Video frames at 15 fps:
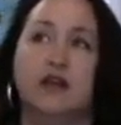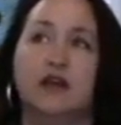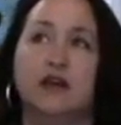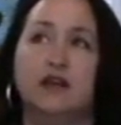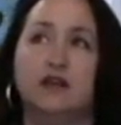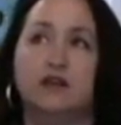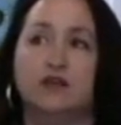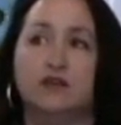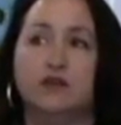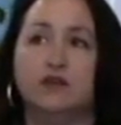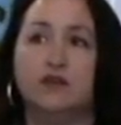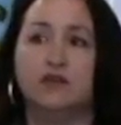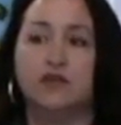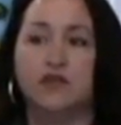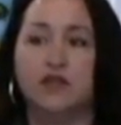and
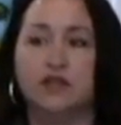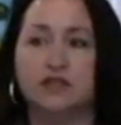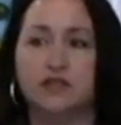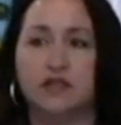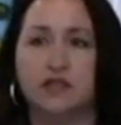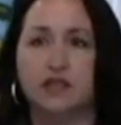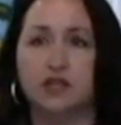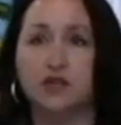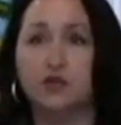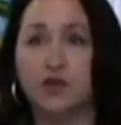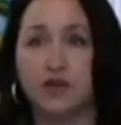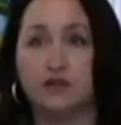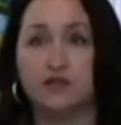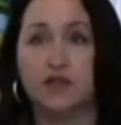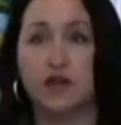the things that they do
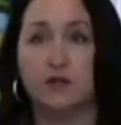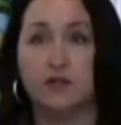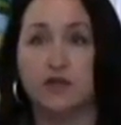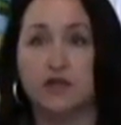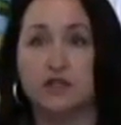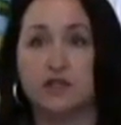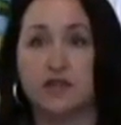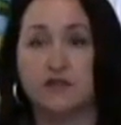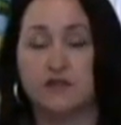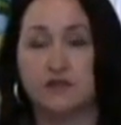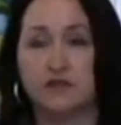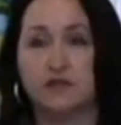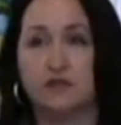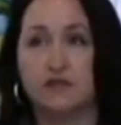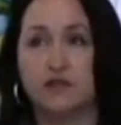downtown because they have
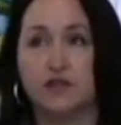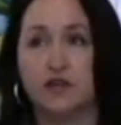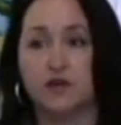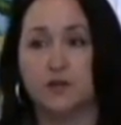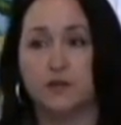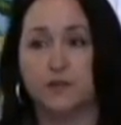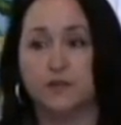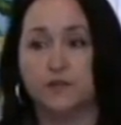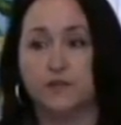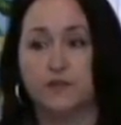the um,